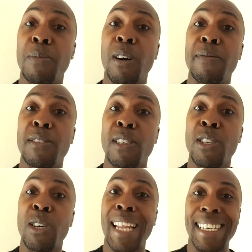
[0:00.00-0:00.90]
but obviously
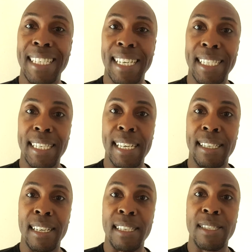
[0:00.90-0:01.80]
not as
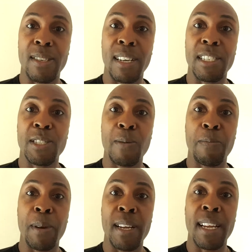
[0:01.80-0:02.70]
intensely so let's
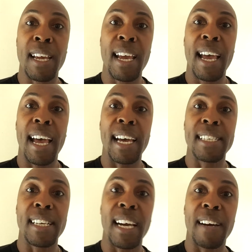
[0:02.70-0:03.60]
jump in
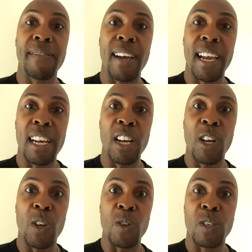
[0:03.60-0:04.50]
and have a
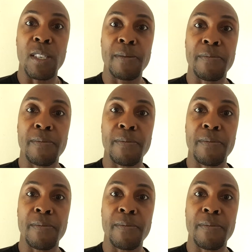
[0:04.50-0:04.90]
look